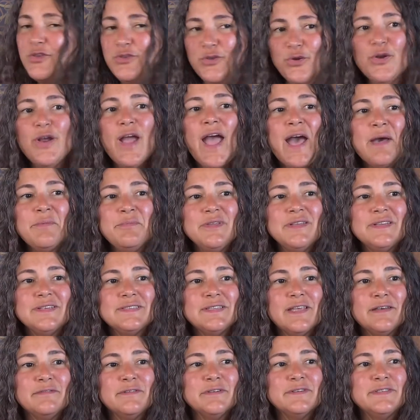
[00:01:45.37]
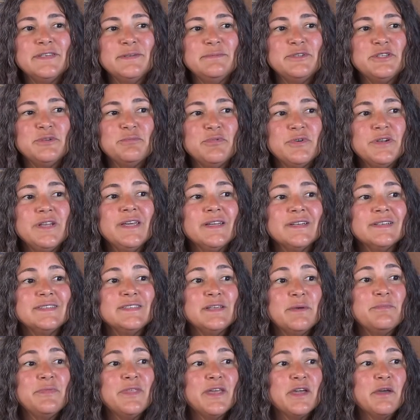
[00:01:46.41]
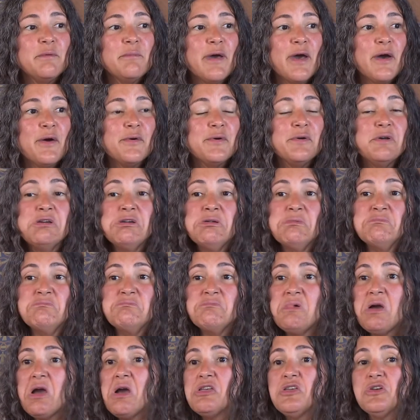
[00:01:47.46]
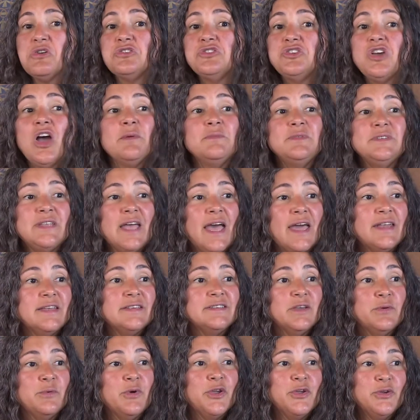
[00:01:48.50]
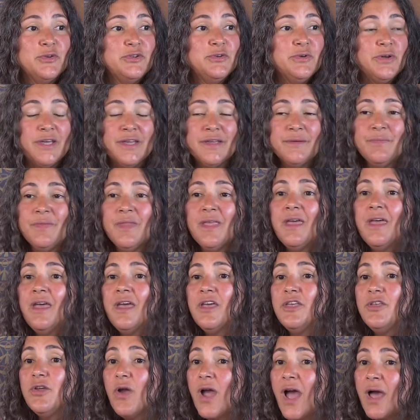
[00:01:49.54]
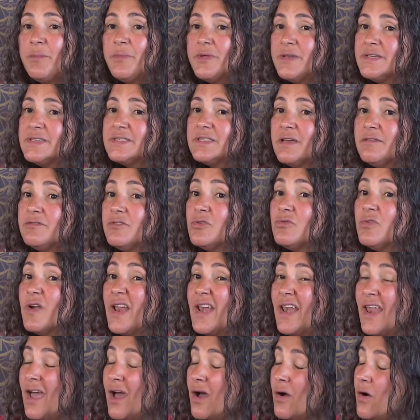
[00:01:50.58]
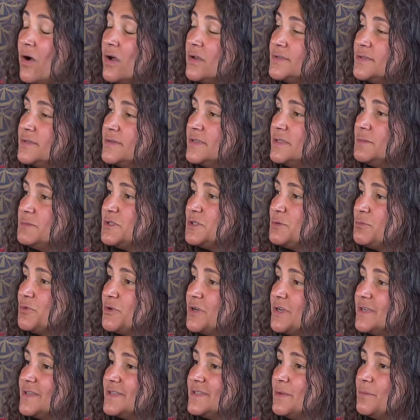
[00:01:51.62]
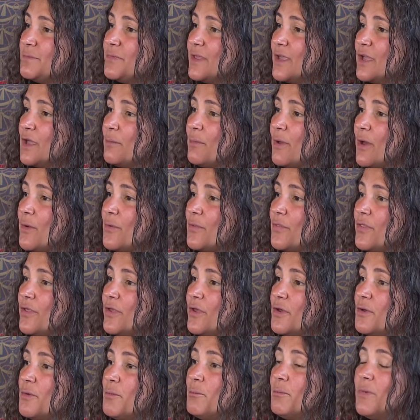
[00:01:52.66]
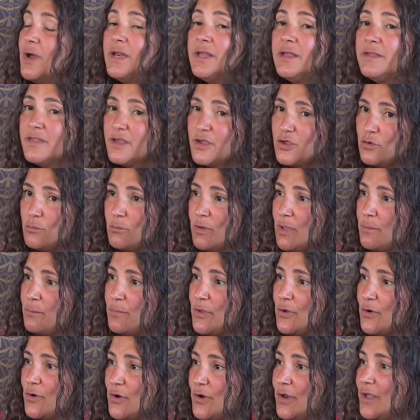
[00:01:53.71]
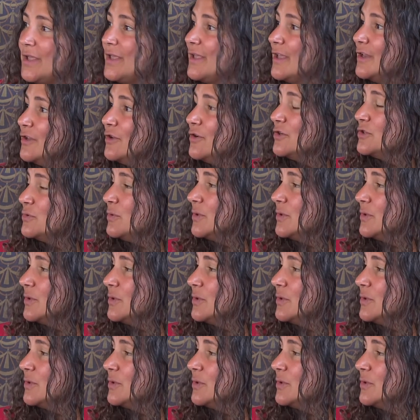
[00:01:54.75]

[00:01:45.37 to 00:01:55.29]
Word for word: Your happiness level seems to predict something about your job status and what you're doing. Your happiness level right now also seems to predict something about the money that you might be earning in your